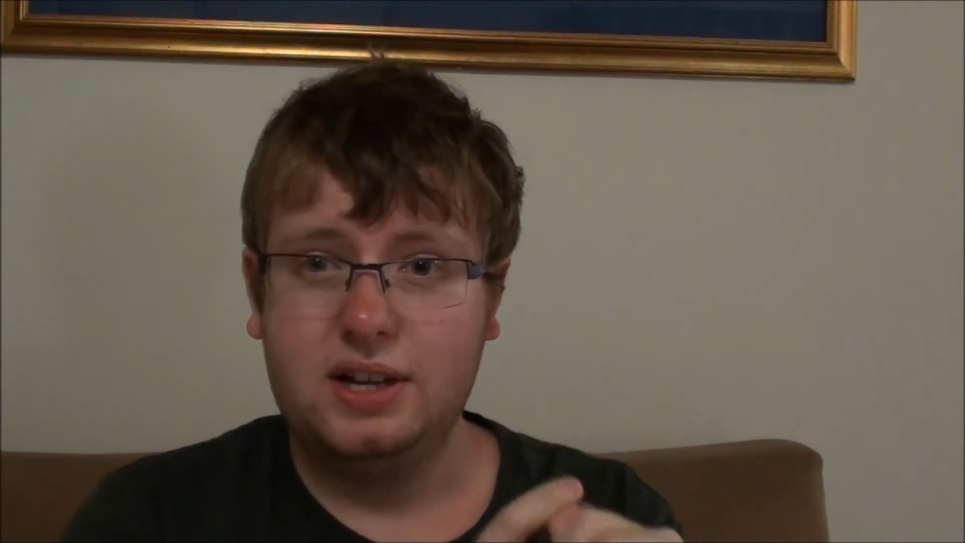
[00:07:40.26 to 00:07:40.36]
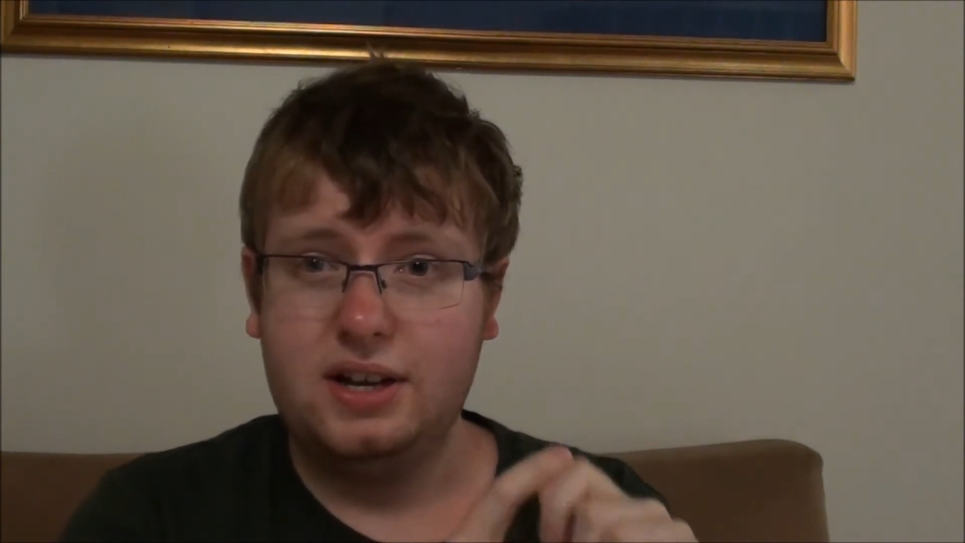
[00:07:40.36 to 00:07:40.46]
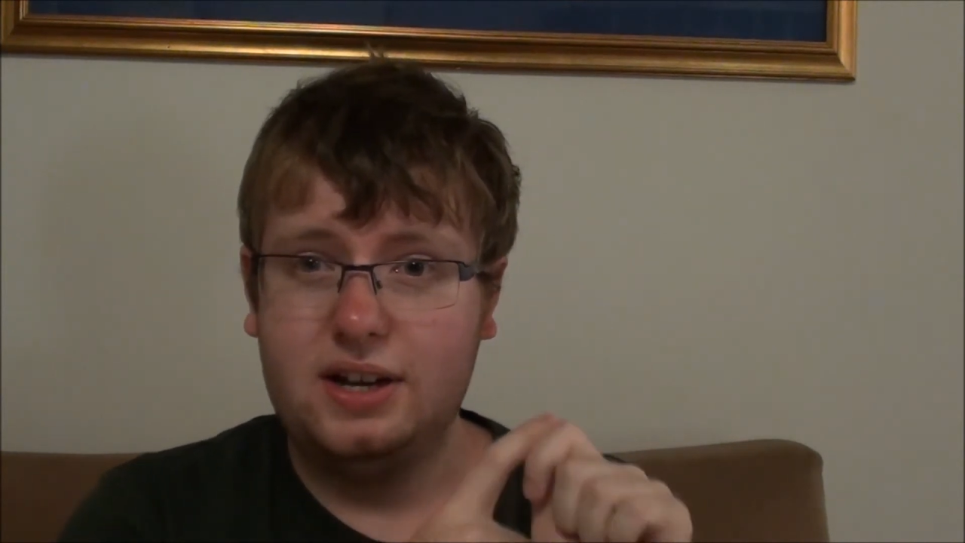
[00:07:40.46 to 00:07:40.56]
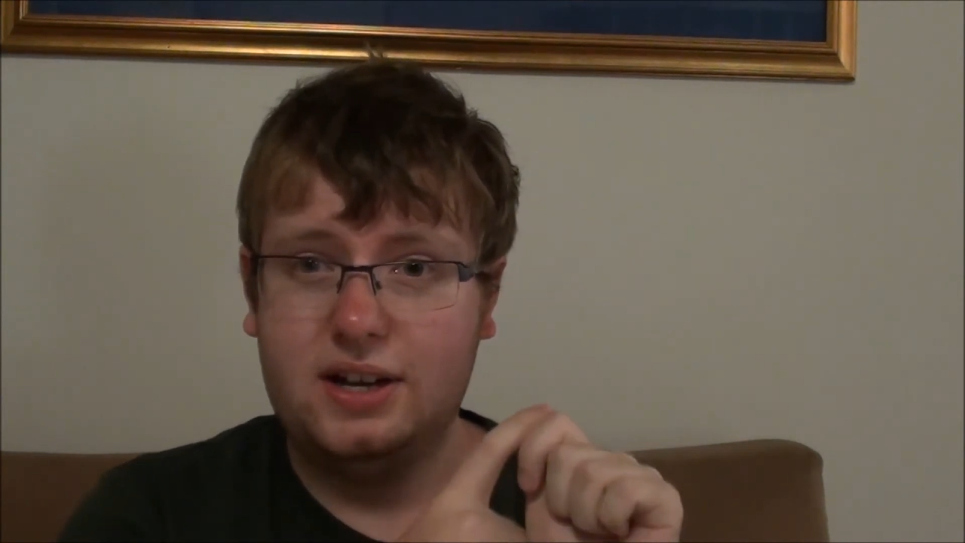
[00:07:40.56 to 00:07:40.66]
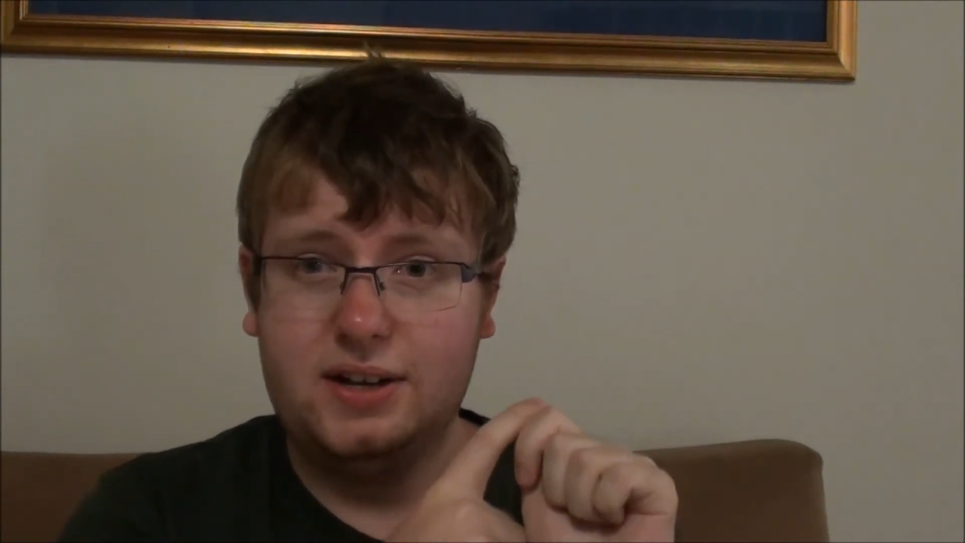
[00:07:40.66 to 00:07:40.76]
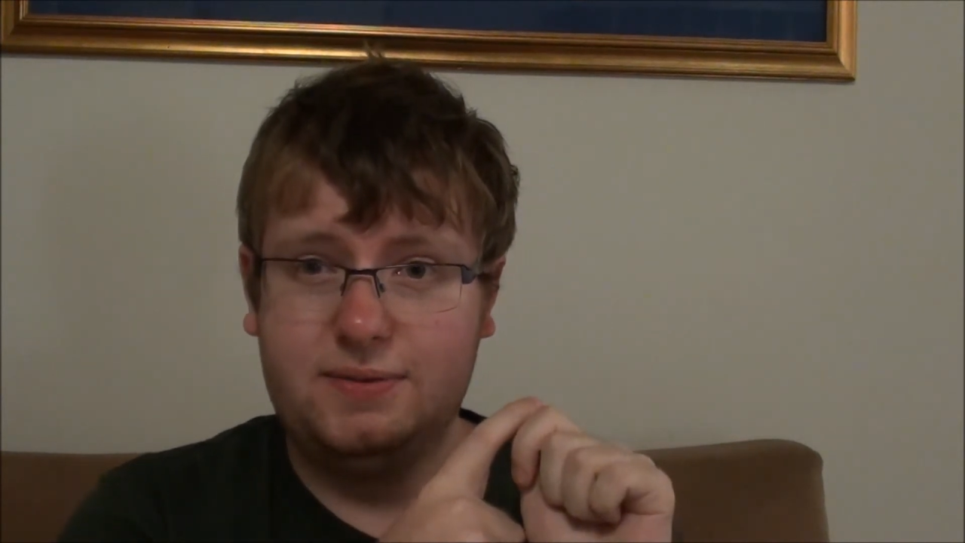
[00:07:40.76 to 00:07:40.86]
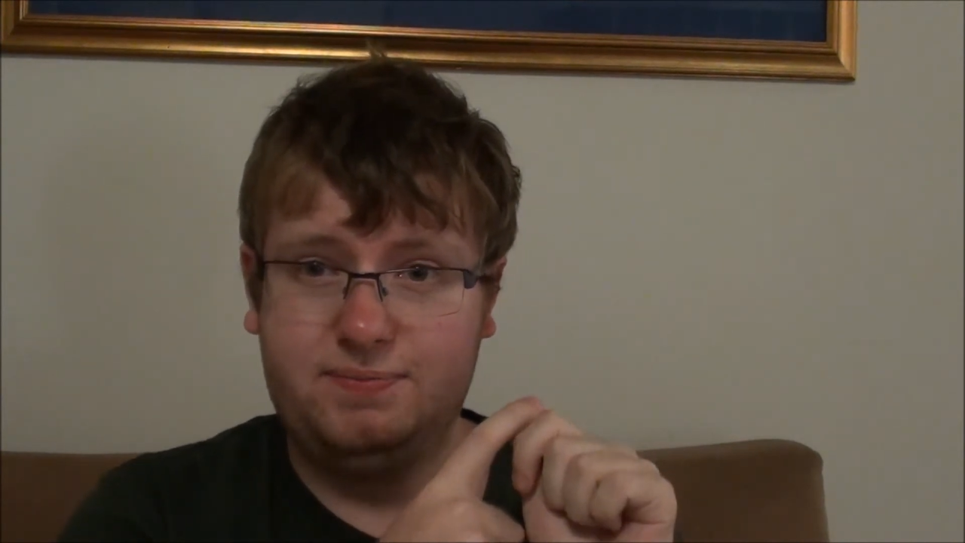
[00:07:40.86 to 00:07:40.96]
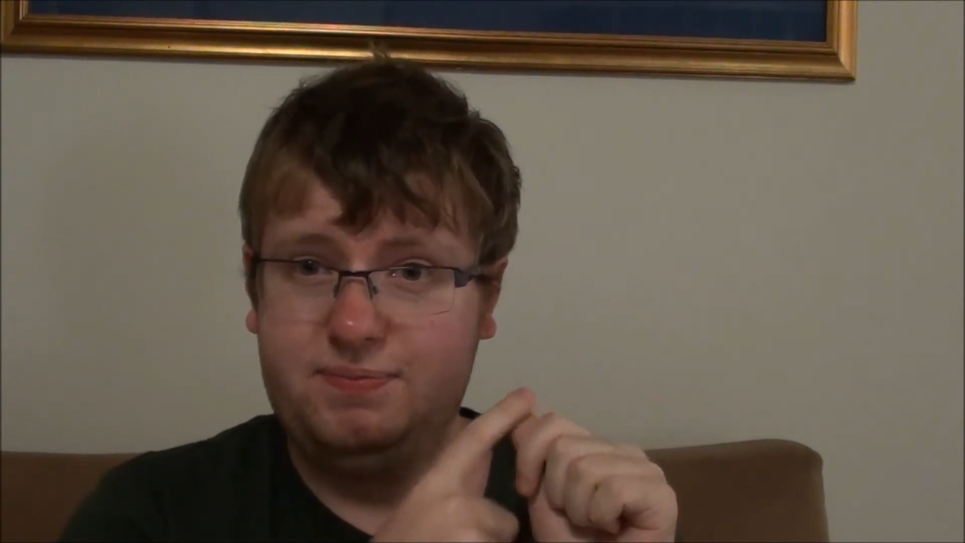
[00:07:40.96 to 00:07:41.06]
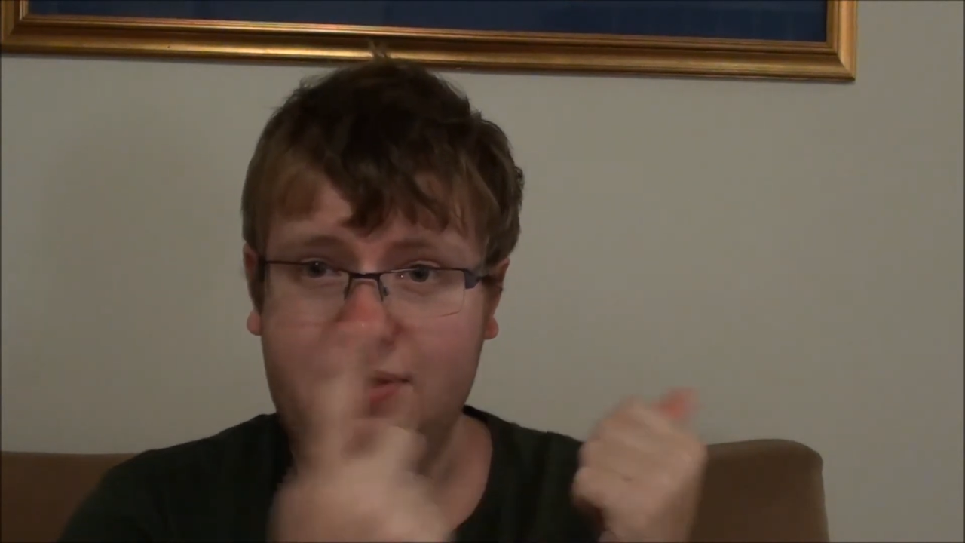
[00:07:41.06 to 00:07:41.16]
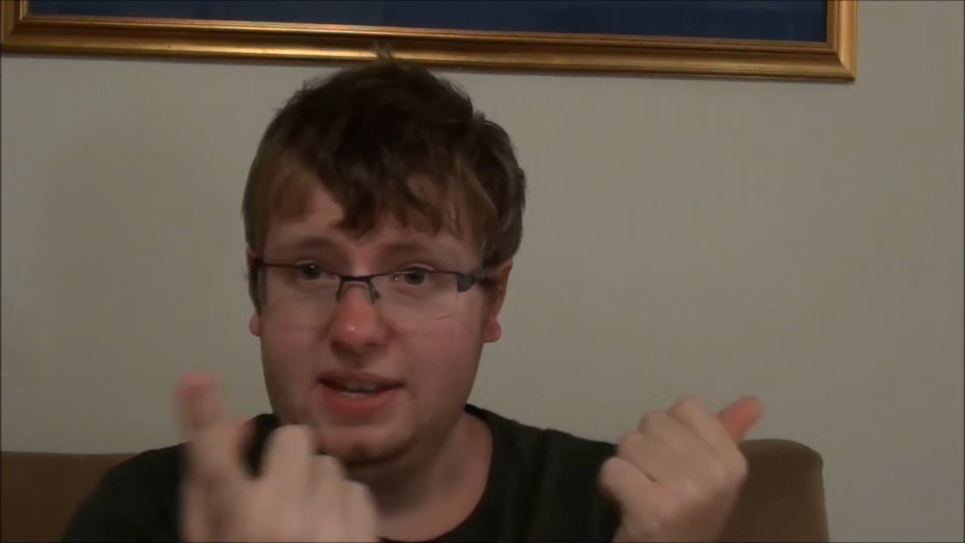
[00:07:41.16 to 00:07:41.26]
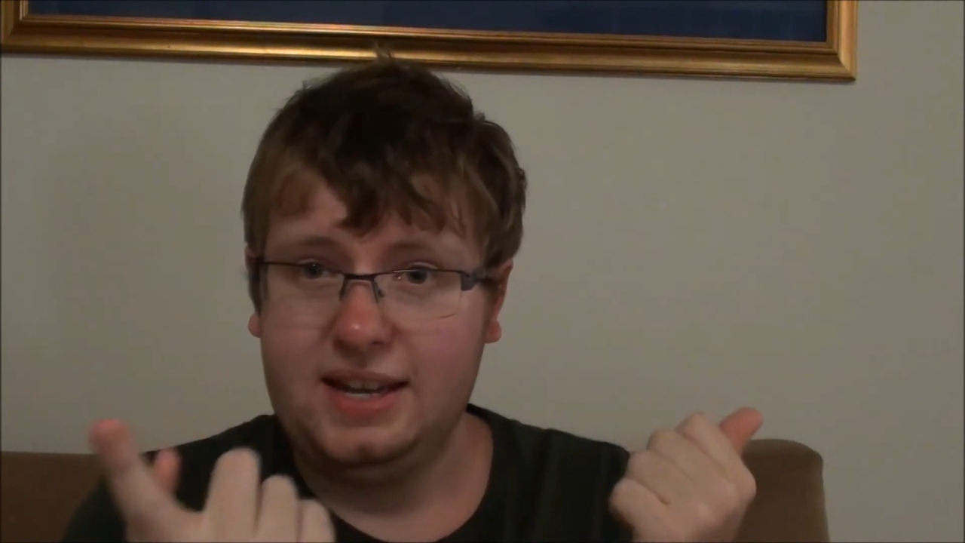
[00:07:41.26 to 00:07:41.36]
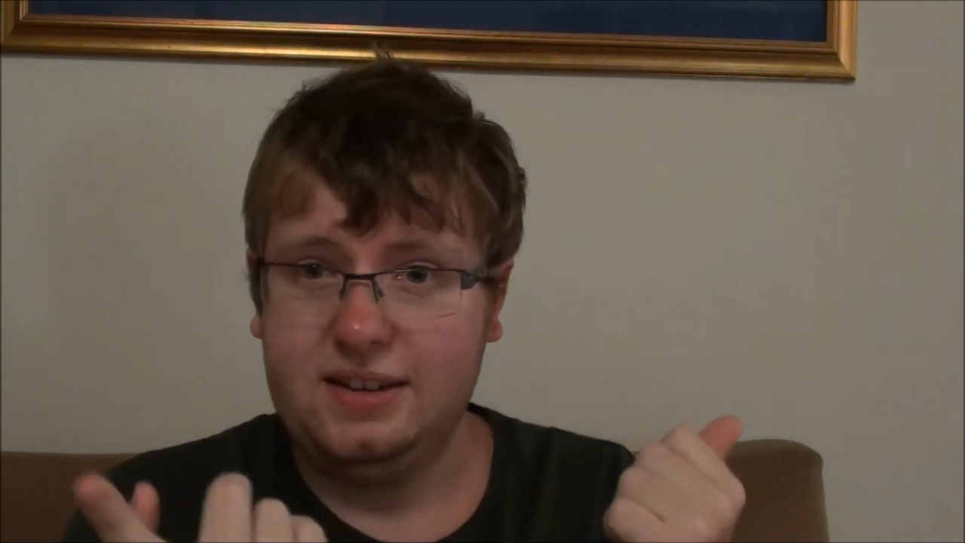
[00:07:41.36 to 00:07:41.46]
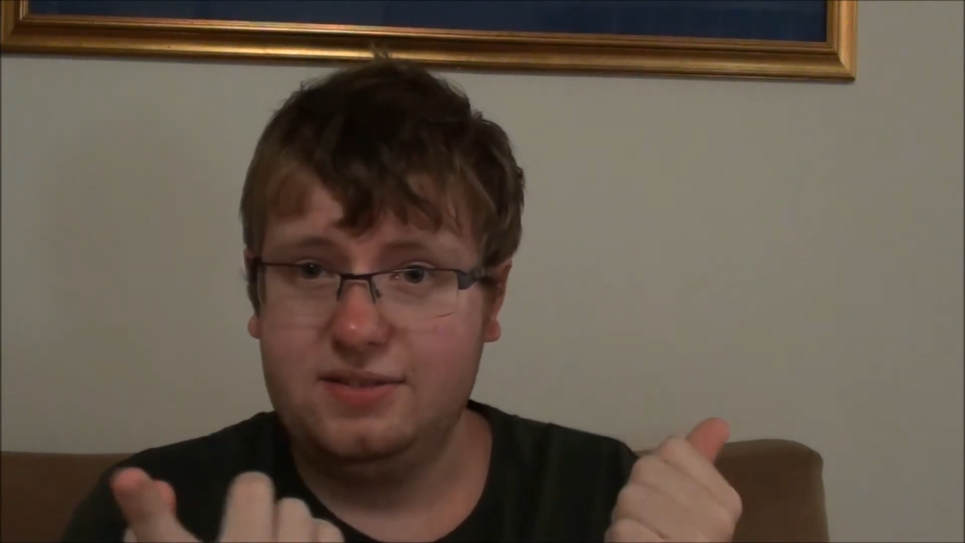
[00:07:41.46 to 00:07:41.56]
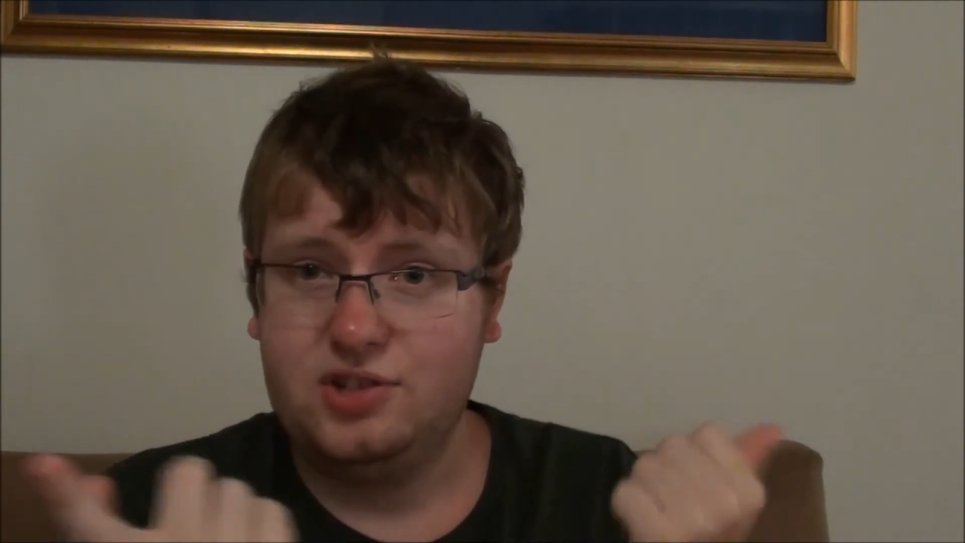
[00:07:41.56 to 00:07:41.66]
Again,